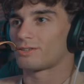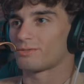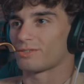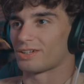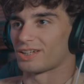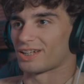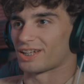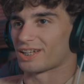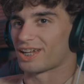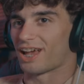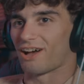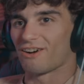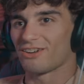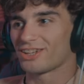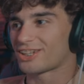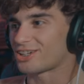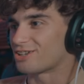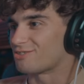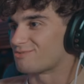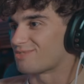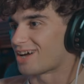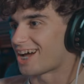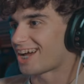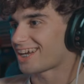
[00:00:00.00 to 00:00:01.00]
did Gally come
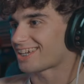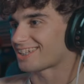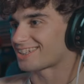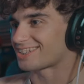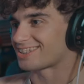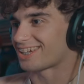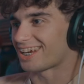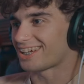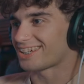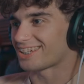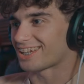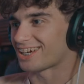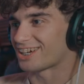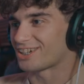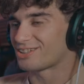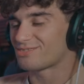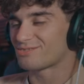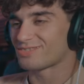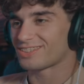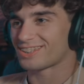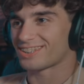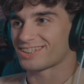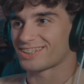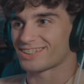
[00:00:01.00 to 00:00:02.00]
back? It's nighttime.
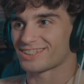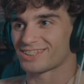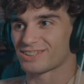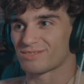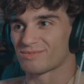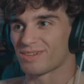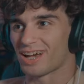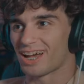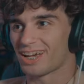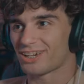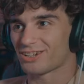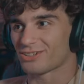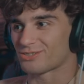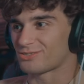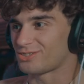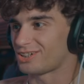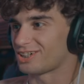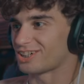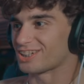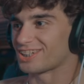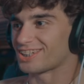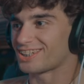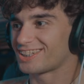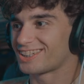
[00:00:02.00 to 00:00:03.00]
Is he back or what?
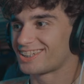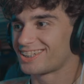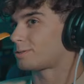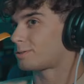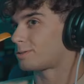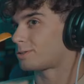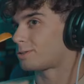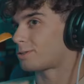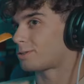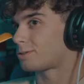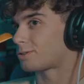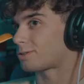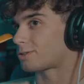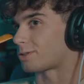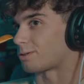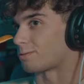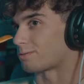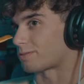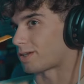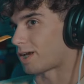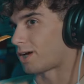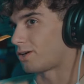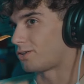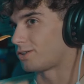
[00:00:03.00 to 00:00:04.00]
So if
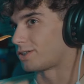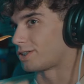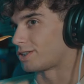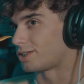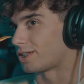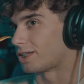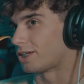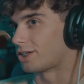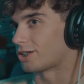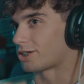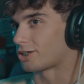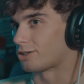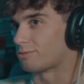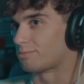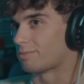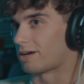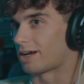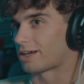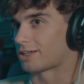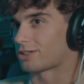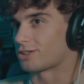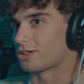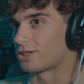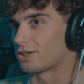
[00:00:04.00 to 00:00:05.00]
Gally didn't come back,
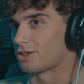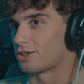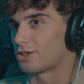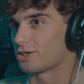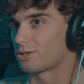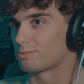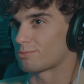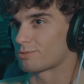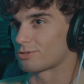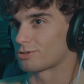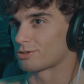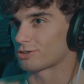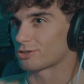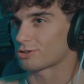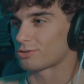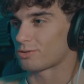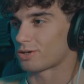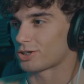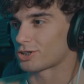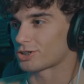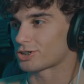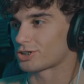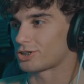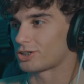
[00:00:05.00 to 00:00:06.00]
none of them are
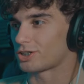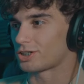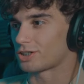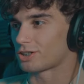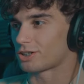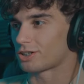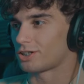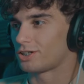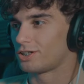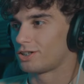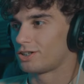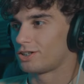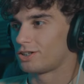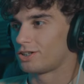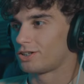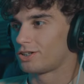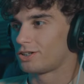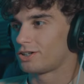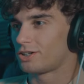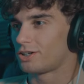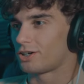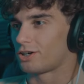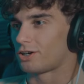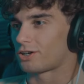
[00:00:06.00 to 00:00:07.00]
questioning.
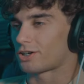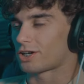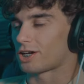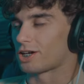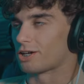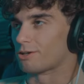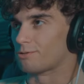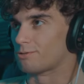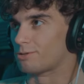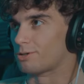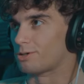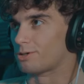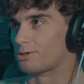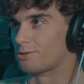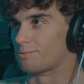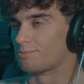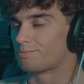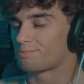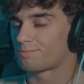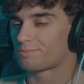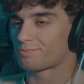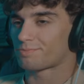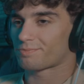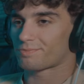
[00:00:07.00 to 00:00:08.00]
Okay, well,
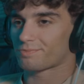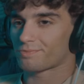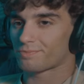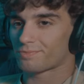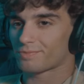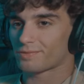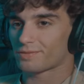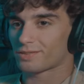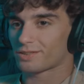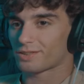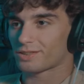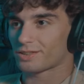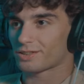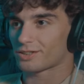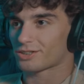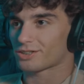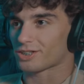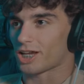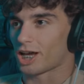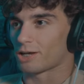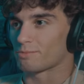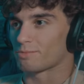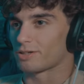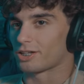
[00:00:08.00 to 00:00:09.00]

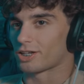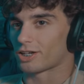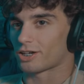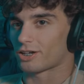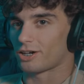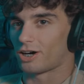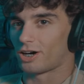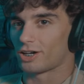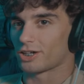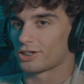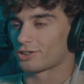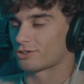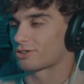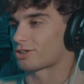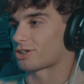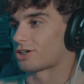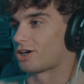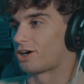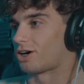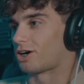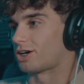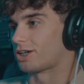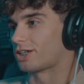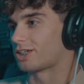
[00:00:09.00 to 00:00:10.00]
Simon and Connie are
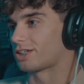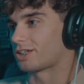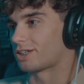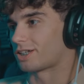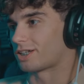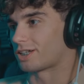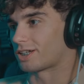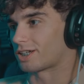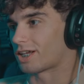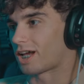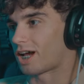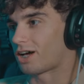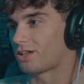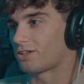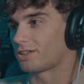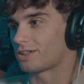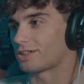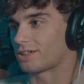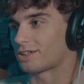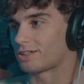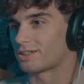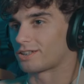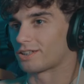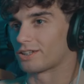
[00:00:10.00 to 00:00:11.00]
gone, and Gally
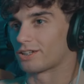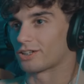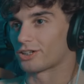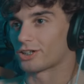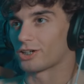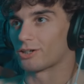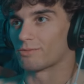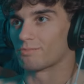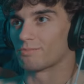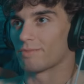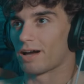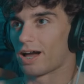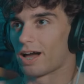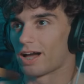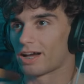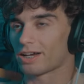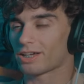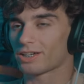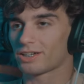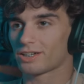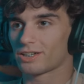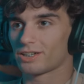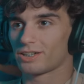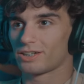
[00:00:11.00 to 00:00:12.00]
didn't come back
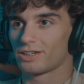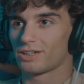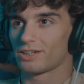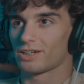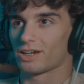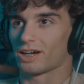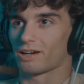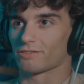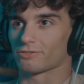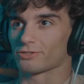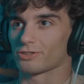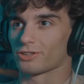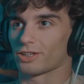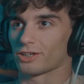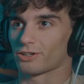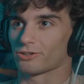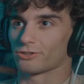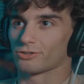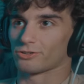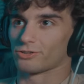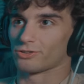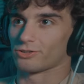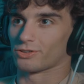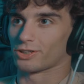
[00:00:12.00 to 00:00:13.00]
after that
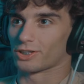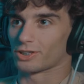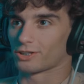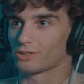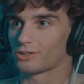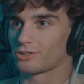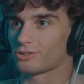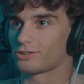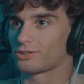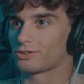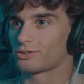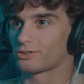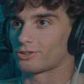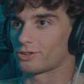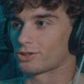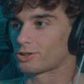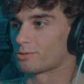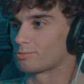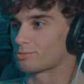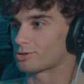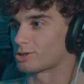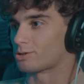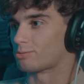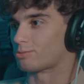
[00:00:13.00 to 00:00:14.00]
girl like took him
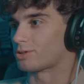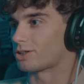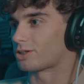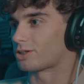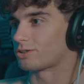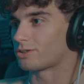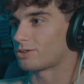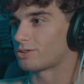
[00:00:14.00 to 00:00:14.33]
somewhere.